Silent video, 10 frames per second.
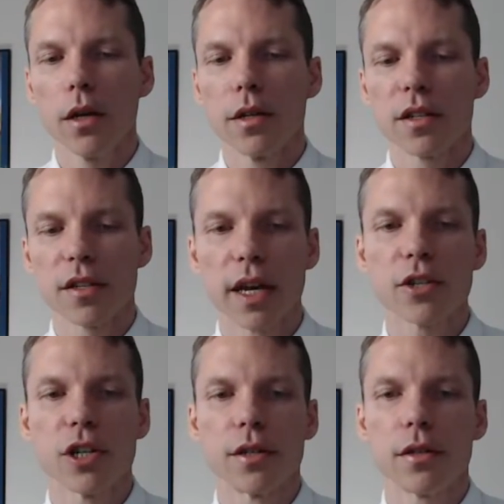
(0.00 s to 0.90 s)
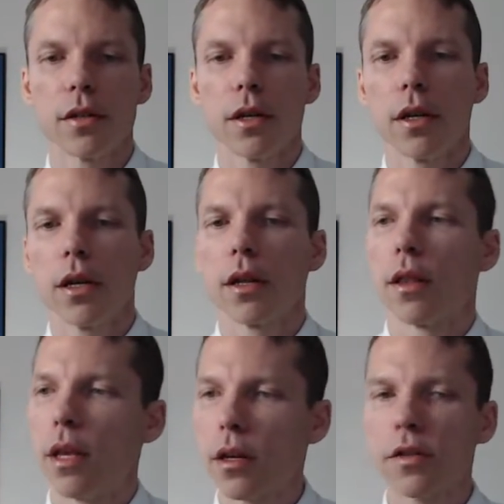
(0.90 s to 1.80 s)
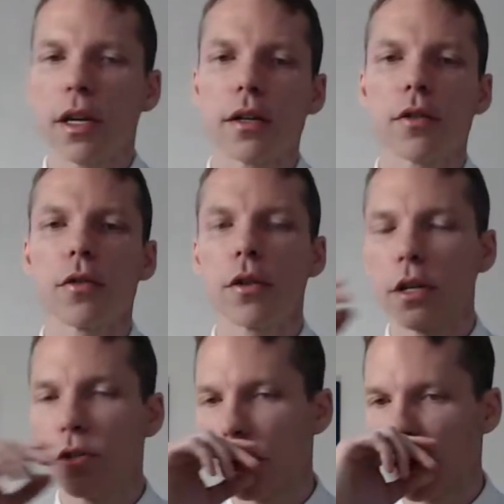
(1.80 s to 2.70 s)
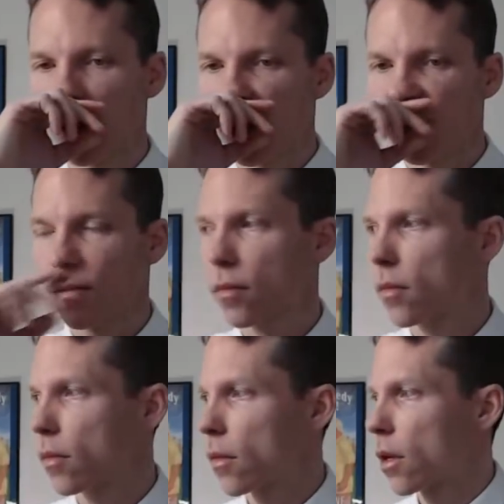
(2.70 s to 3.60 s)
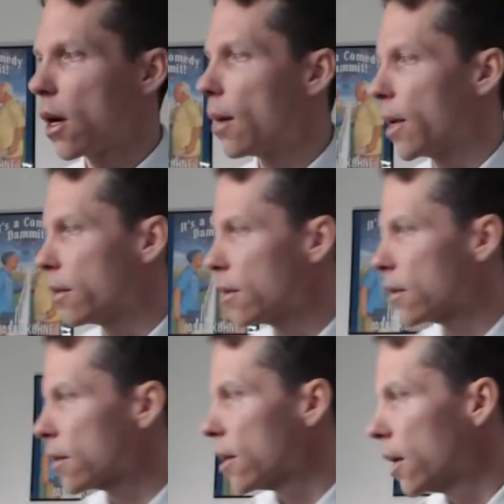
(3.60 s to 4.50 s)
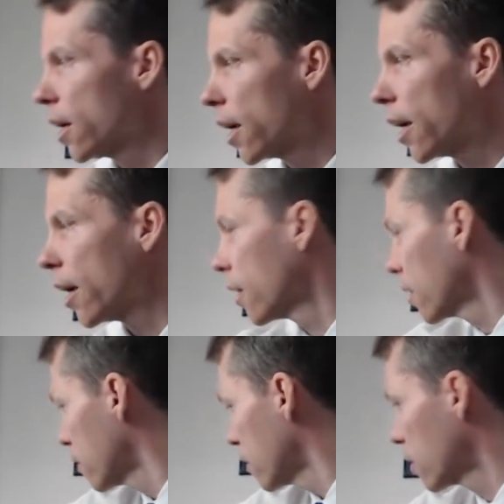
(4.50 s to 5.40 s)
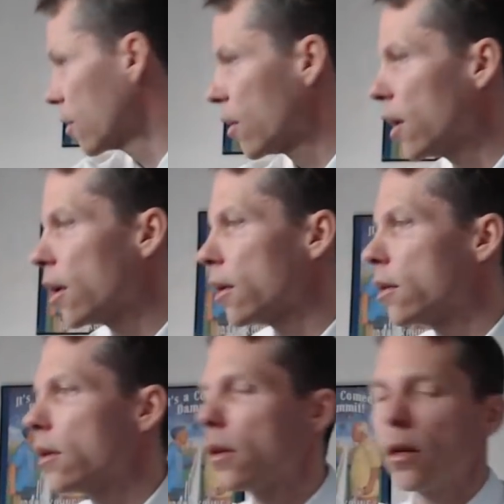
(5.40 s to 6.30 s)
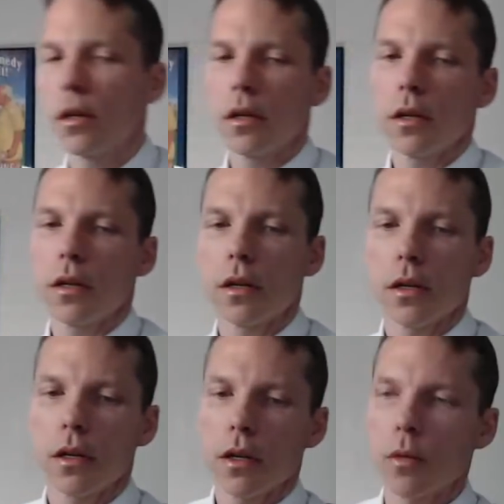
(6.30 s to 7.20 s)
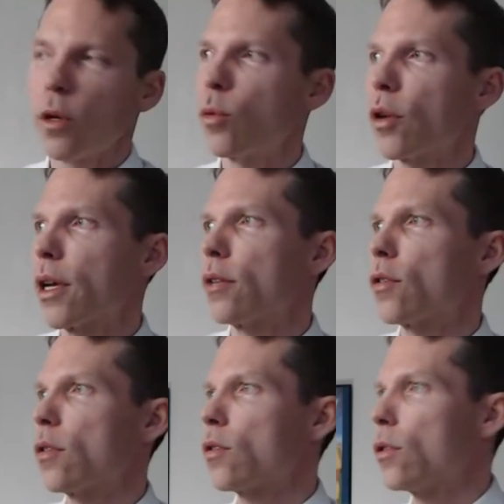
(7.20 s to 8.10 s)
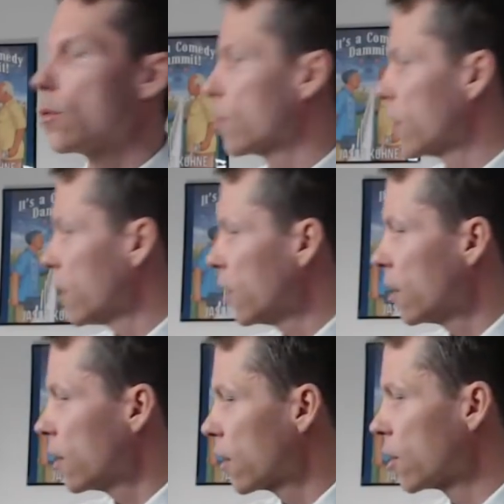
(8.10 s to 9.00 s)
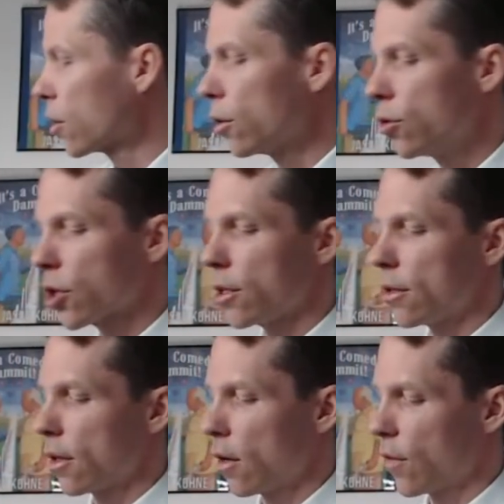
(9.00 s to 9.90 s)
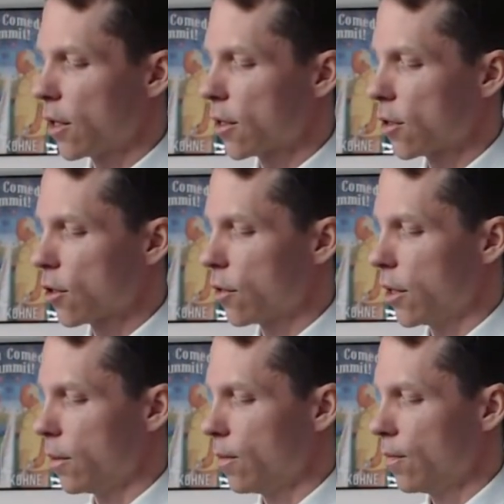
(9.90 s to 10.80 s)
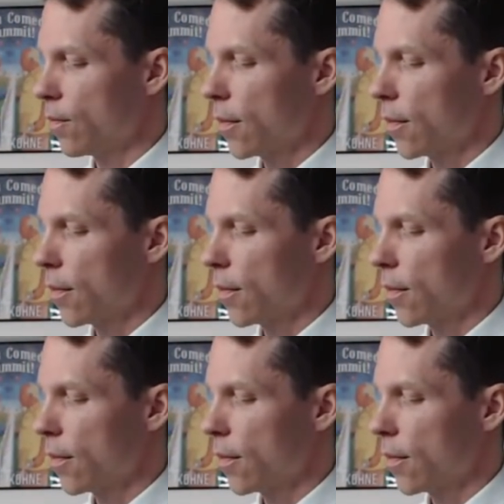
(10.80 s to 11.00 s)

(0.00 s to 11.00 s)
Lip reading: secession. Then I'll take another look at your comments, and then we will get to the conclusion of this stream